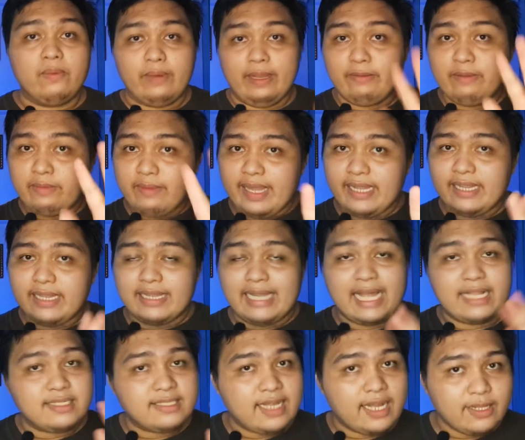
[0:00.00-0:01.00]
Wait,
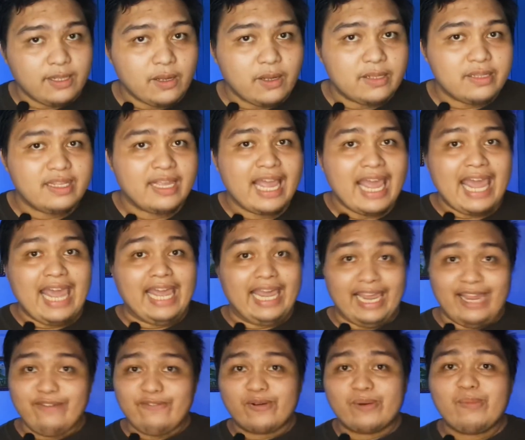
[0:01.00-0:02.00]
that's not all.
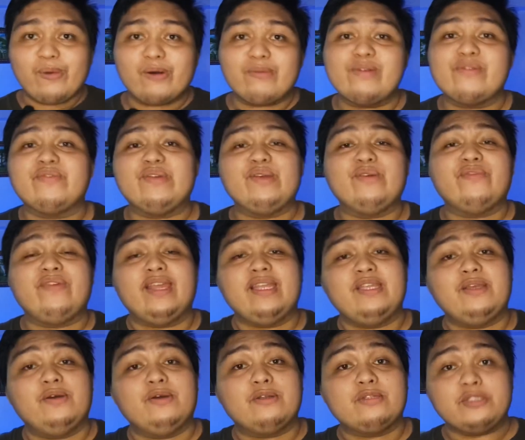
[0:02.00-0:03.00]
And for more review
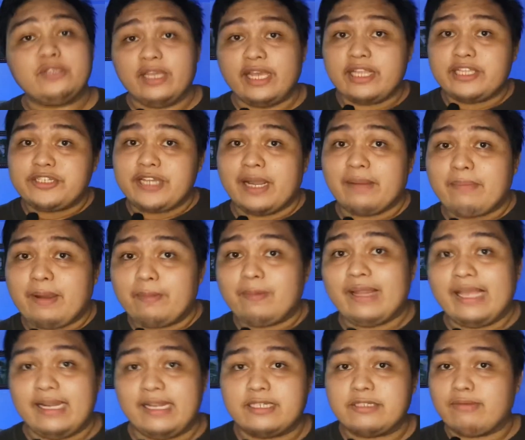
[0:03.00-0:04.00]
videos, you can check my
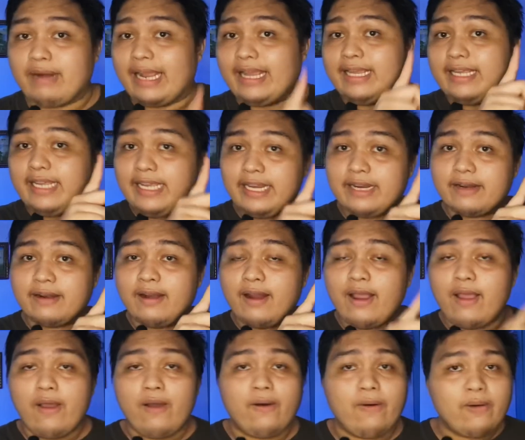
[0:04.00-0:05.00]
playlist right here
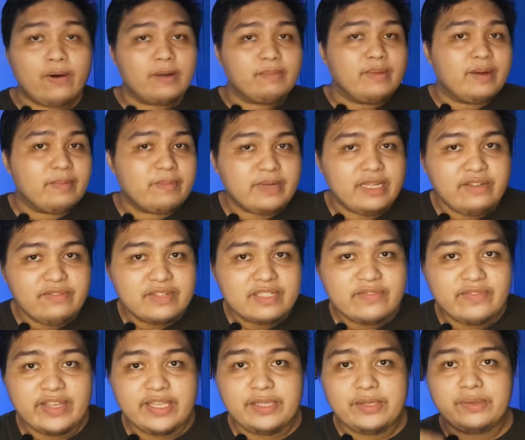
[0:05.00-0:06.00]
or my
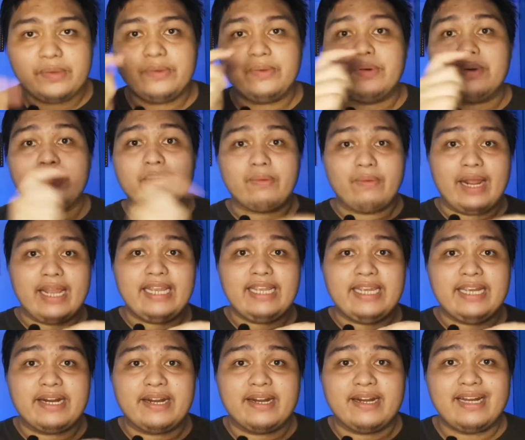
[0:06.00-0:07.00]
previous video right
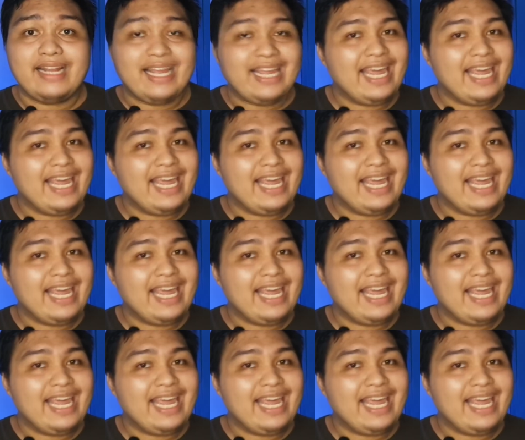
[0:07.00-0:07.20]
here.